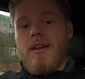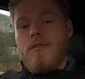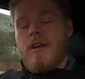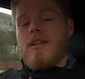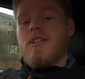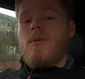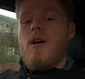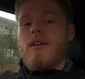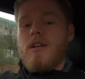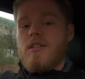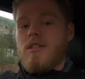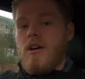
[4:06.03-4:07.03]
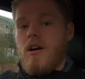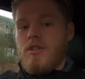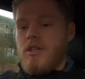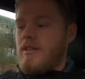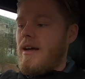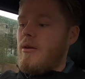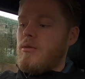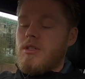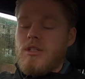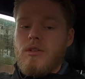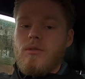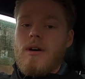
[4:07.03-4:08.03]
If you get some ironing starch and
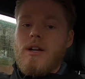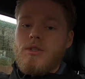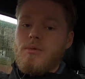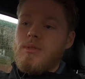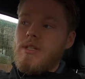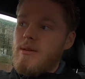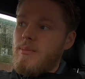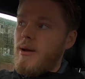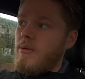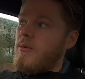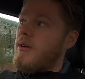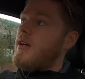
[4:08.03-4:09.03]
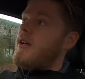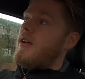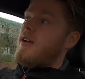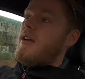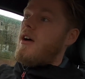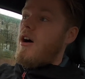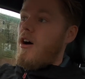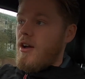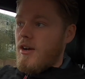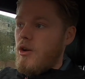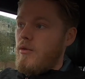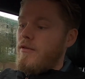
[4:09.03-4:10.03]
douse your actual seatbelt,
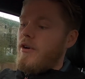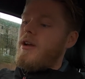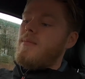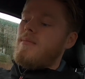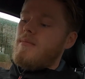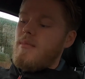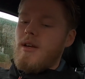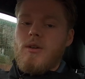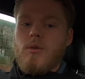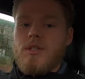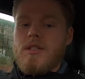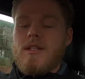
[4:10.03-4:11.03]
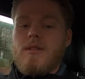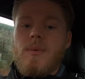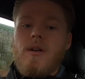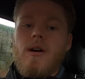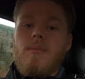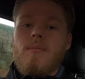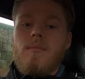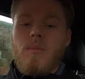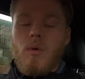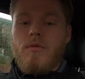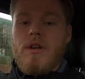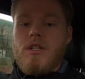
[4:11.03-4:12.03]
iron over it, it causes it to become
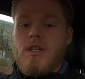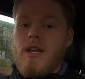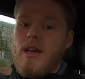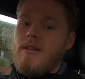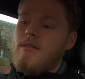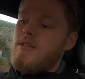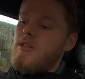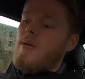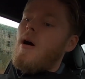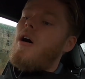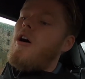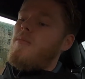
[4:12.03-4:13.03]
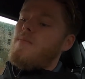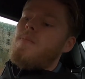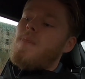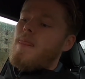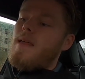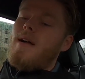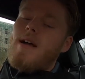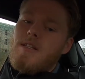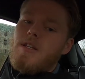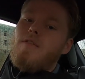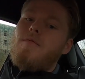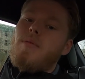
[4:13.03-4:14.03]
more rigid again, so the arm has
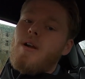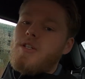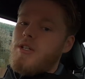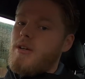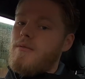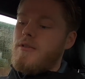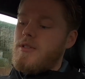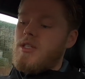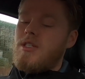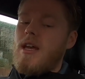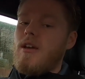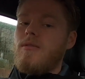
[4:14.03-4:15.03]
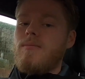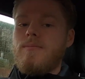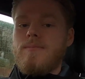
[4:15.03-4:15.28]
enough pressure for it to stay on.